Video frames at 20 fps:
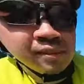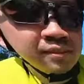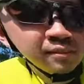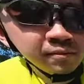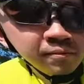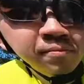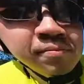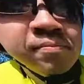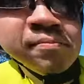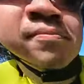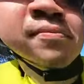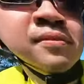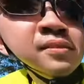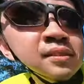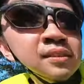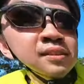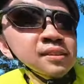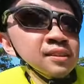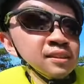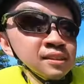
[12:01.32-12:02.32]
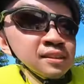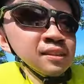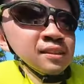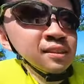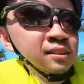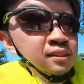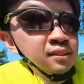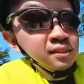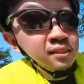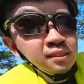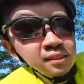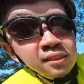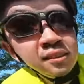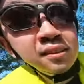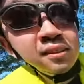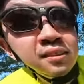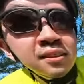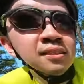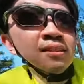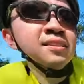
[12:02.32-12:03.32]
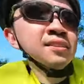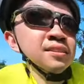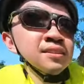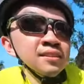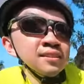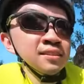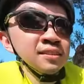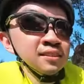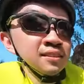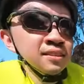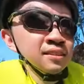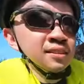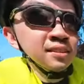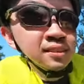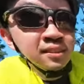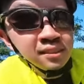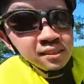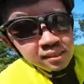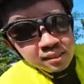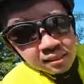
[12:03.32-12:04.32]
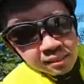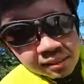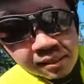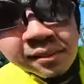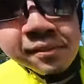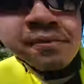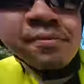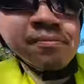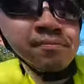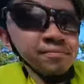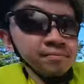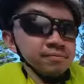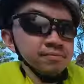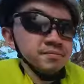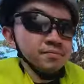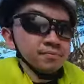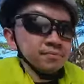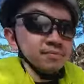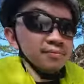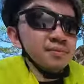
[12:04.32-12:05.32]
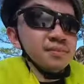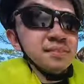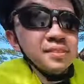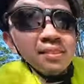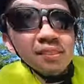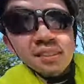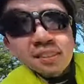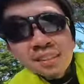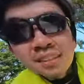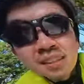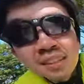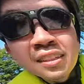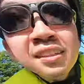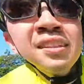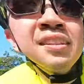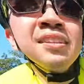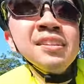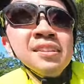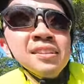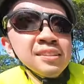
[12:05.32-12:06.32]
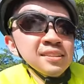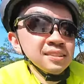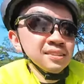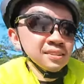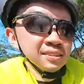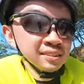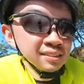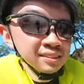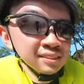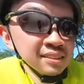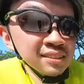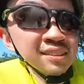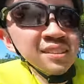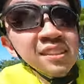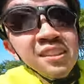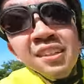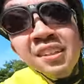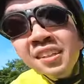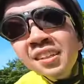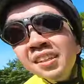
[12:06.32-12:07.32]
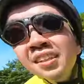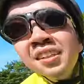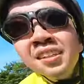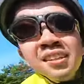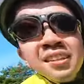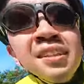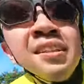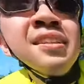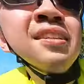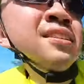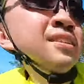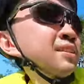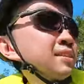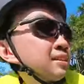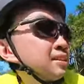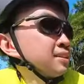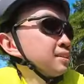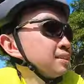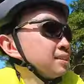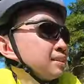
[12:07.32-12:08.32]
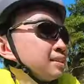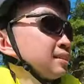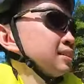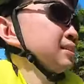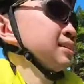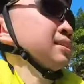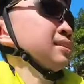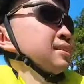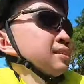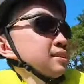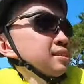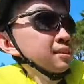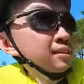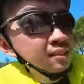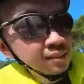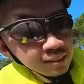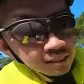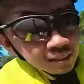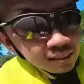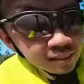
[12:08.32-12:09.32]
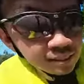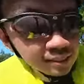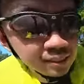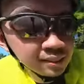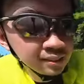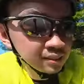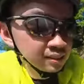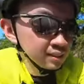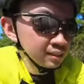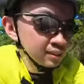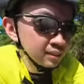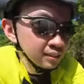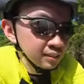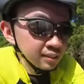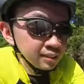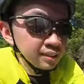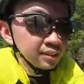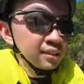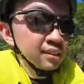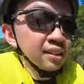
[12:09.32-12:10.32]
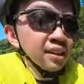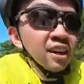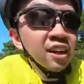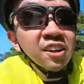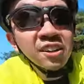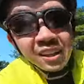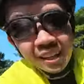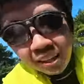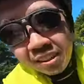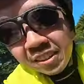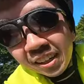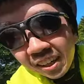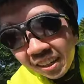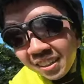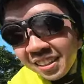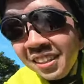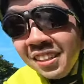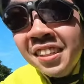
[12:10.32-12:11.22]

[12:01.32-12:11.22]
So definitely big props to Tseng Tseng for bringing me up here today and just having good conversations. Definitely, I felt the overwhelming